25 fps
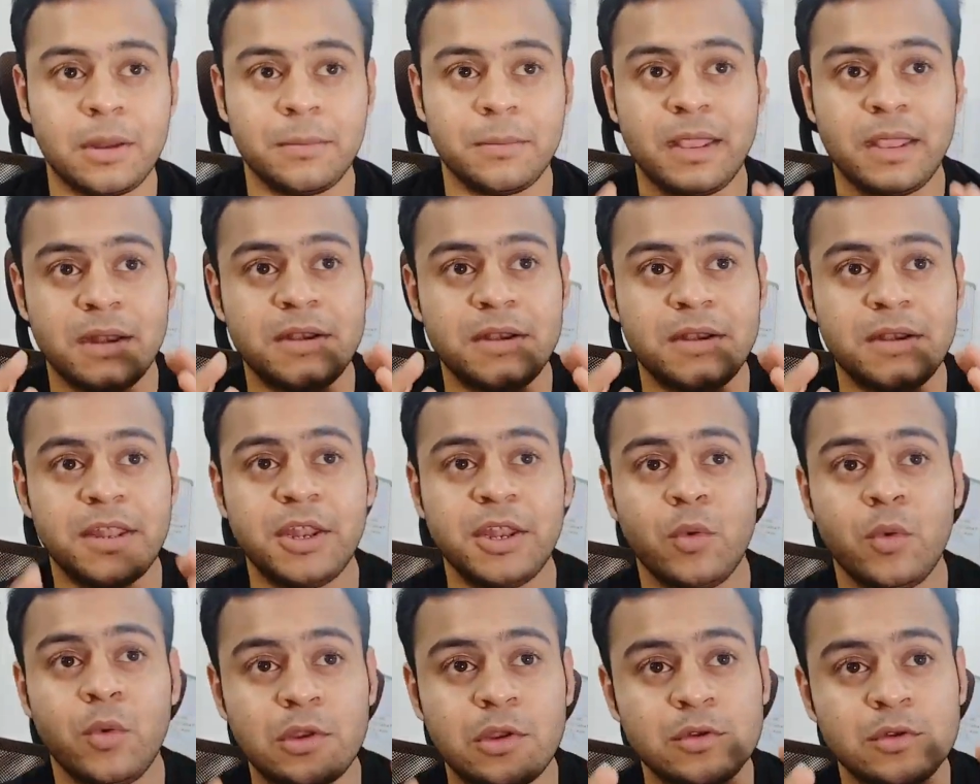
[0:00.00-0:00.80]

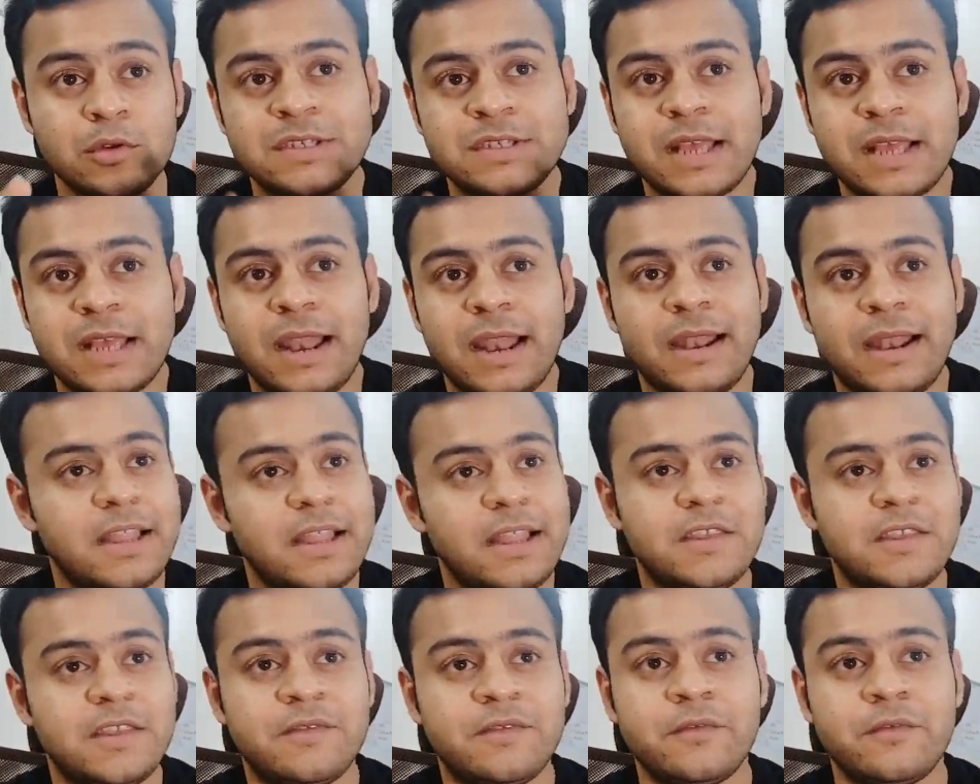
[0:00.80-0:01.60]
continuing to sell at
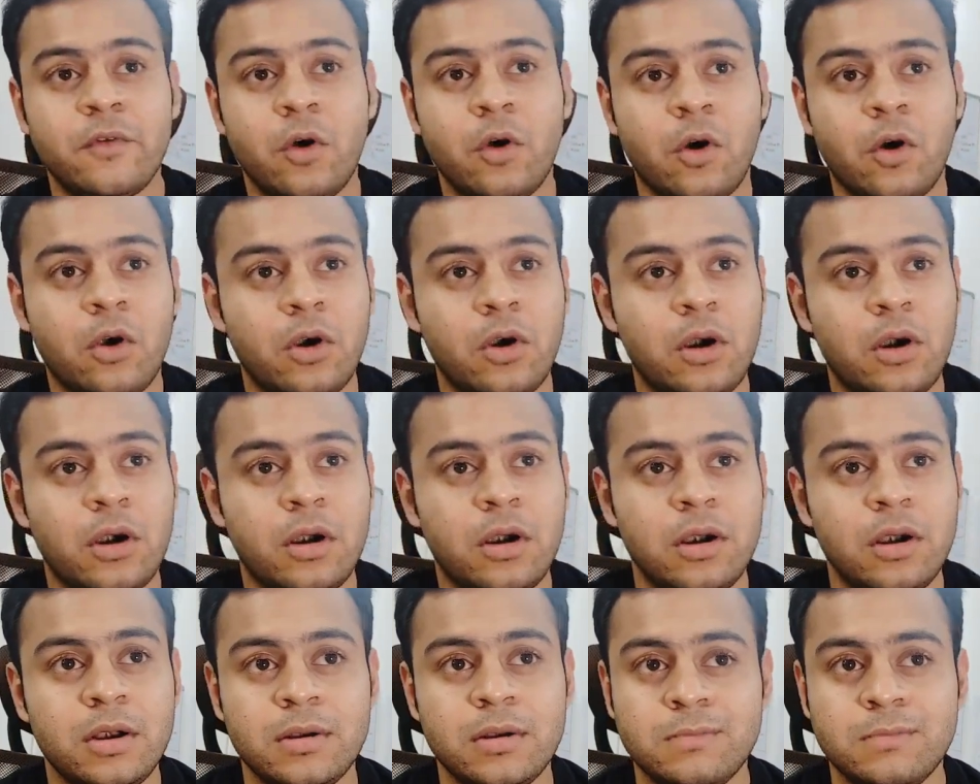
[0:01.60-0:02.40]
least
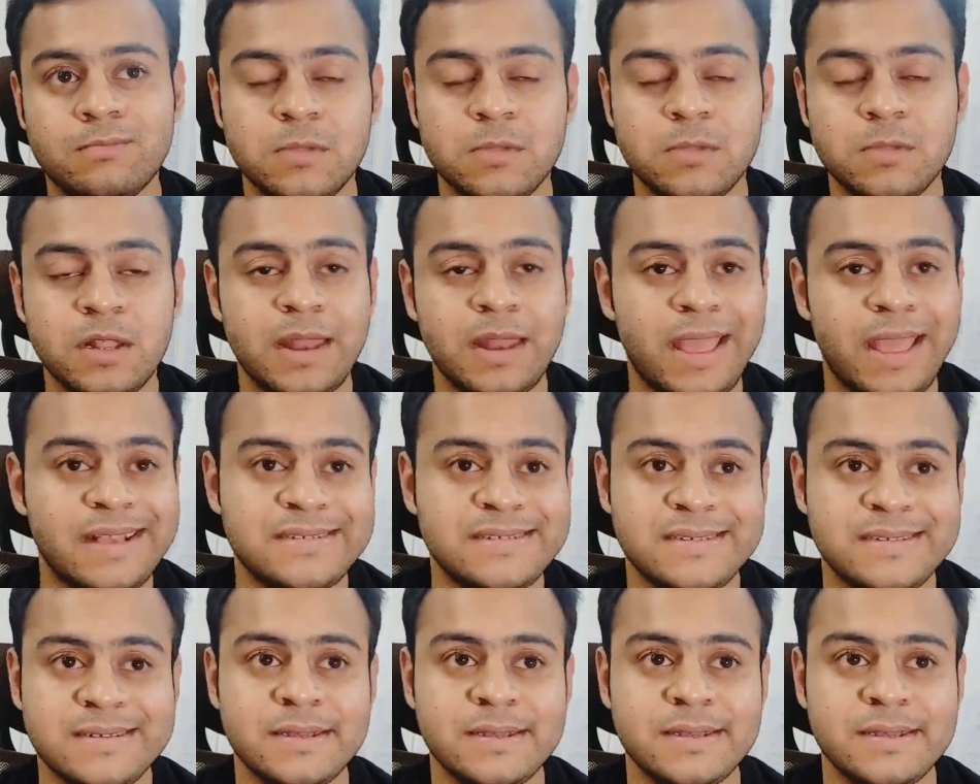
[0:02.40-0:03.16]
for the next